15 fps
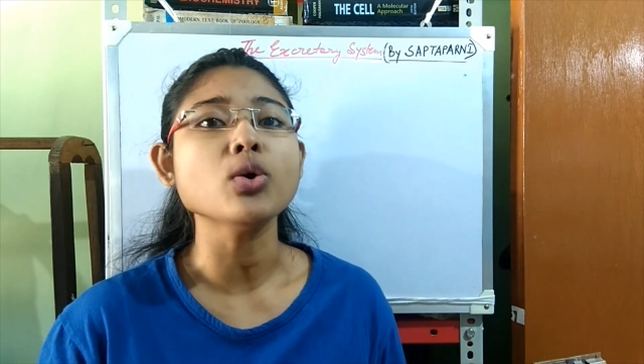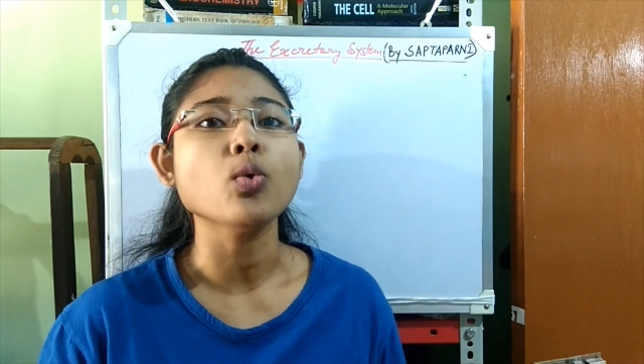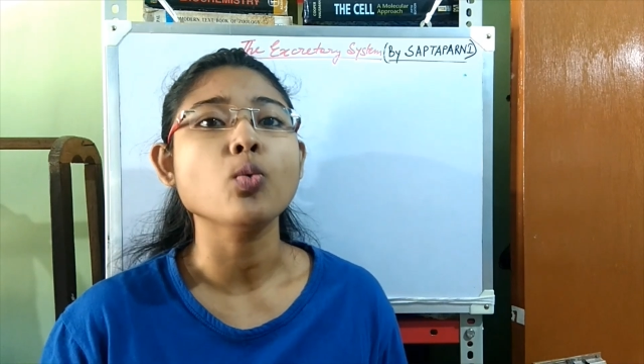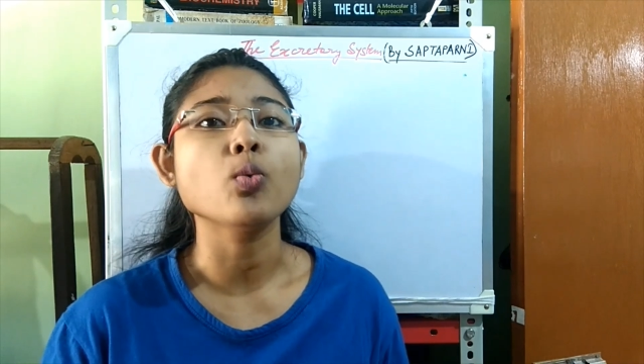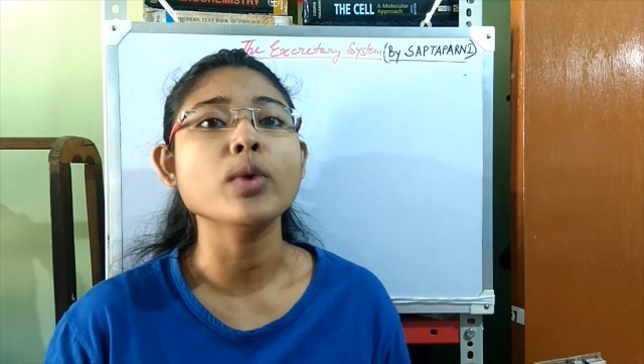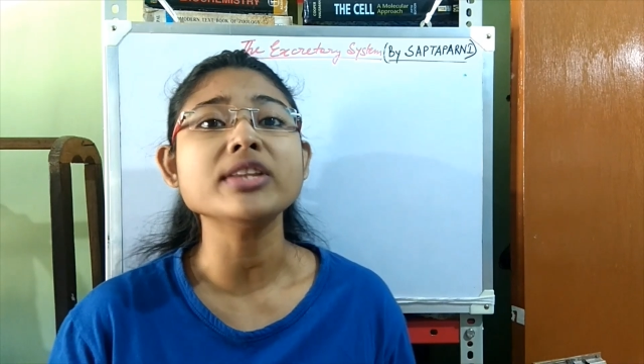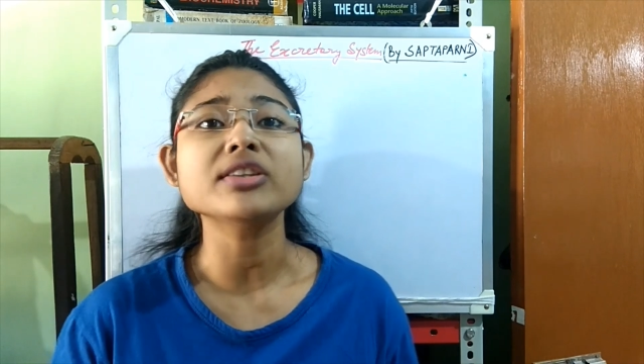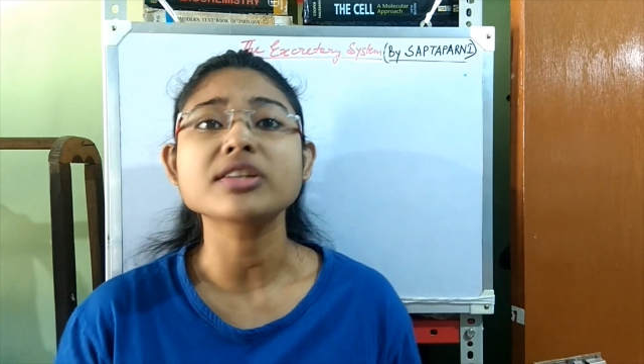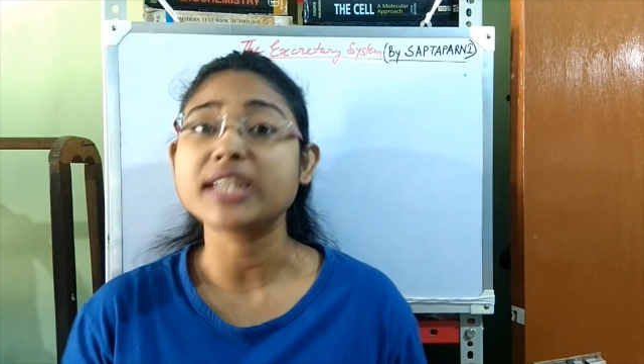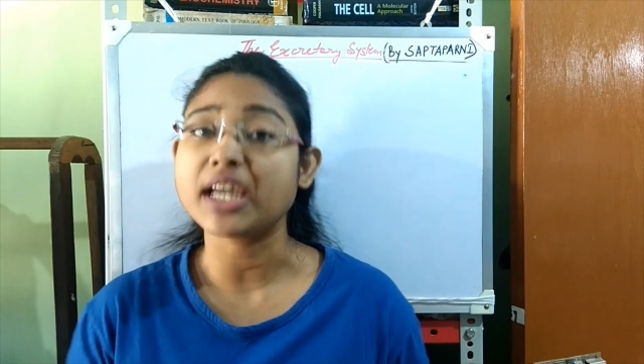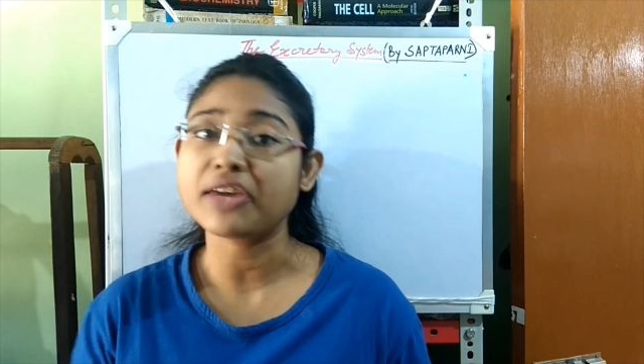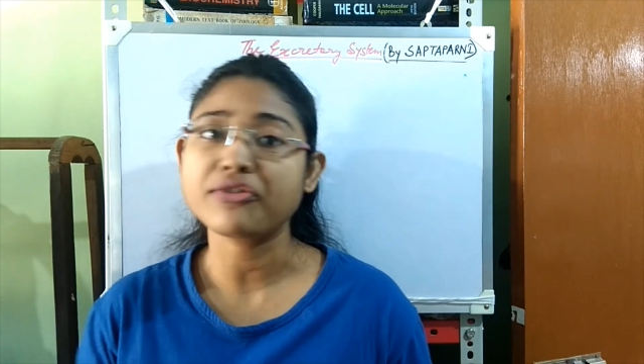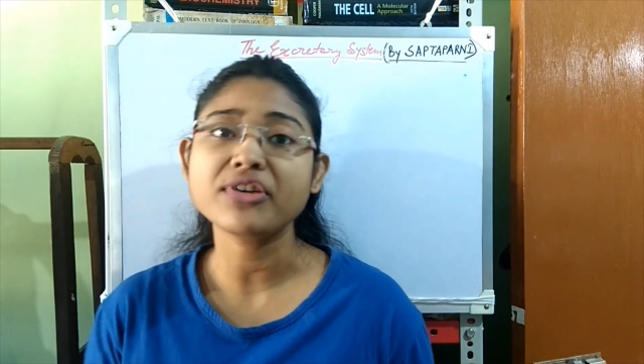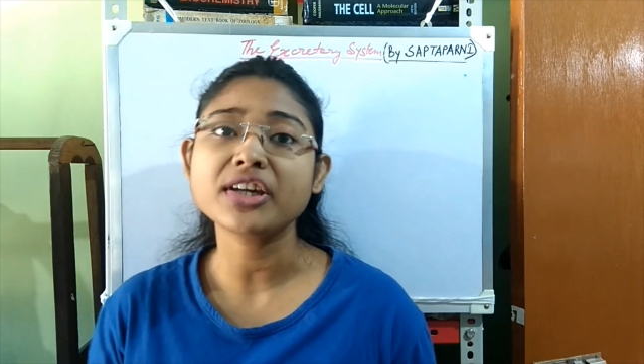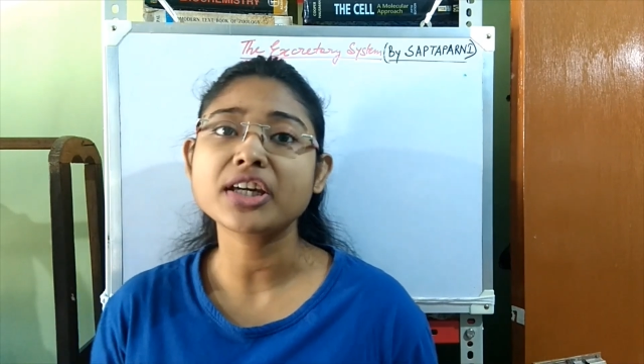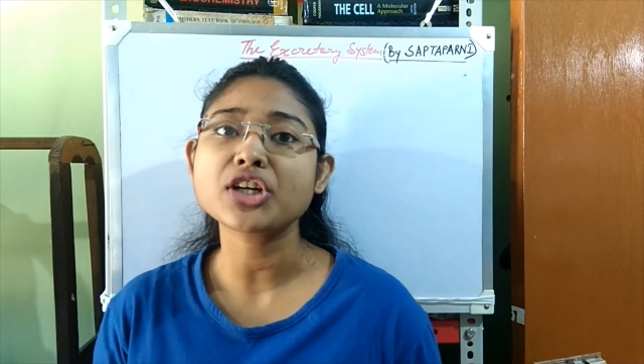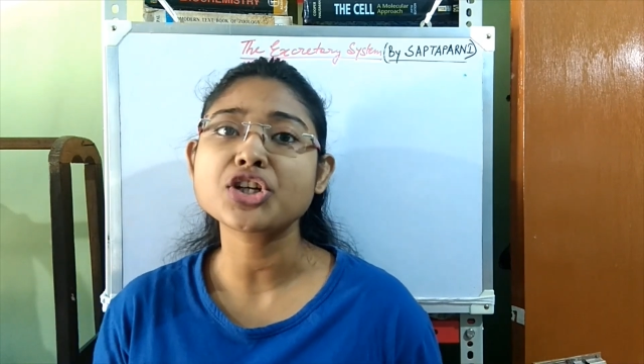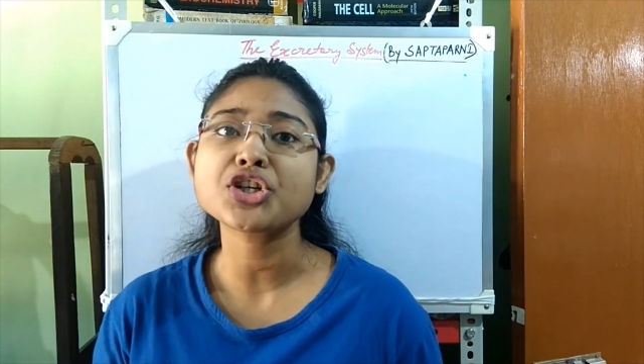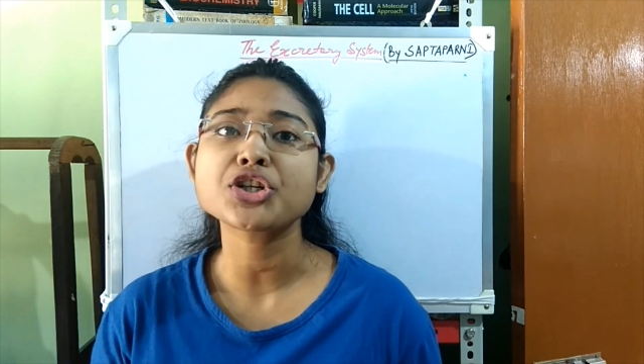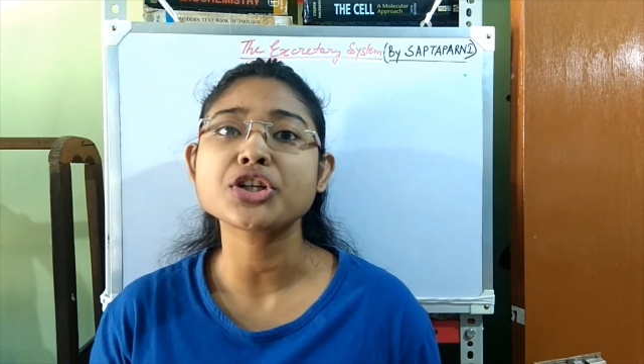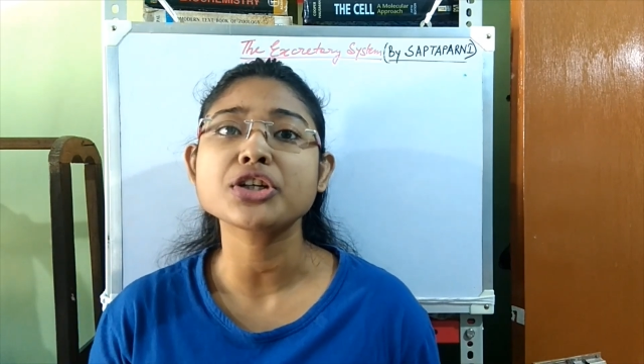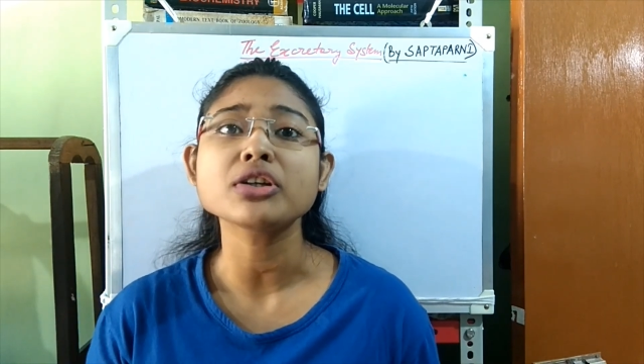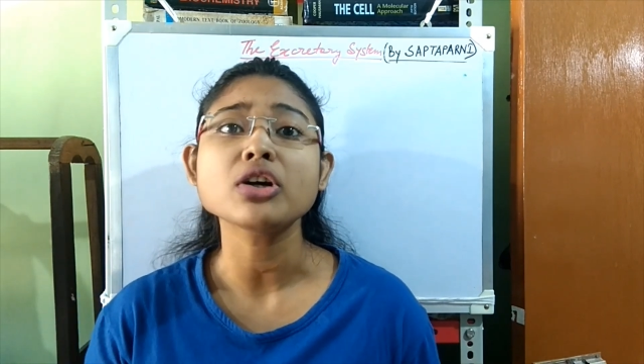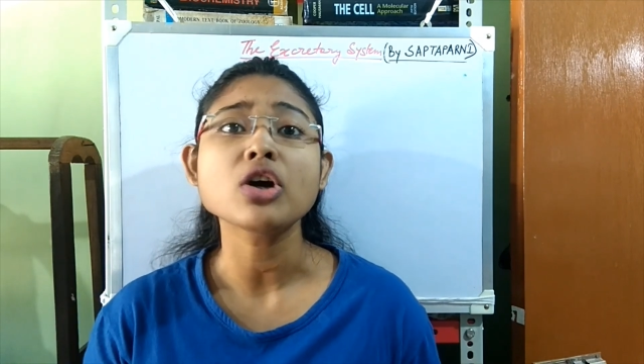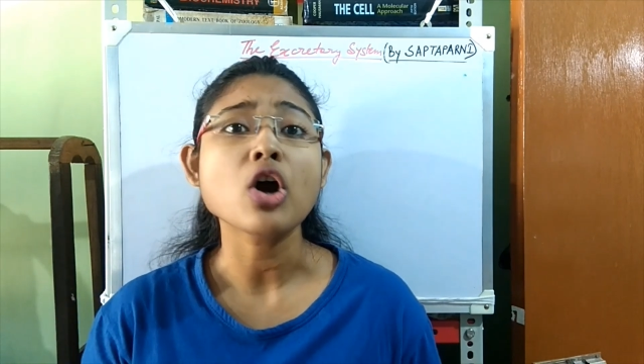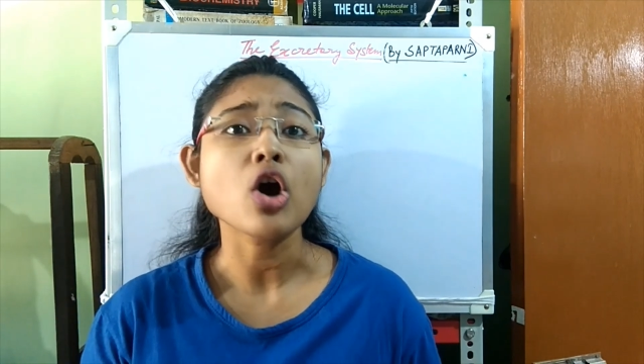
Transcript: with defecation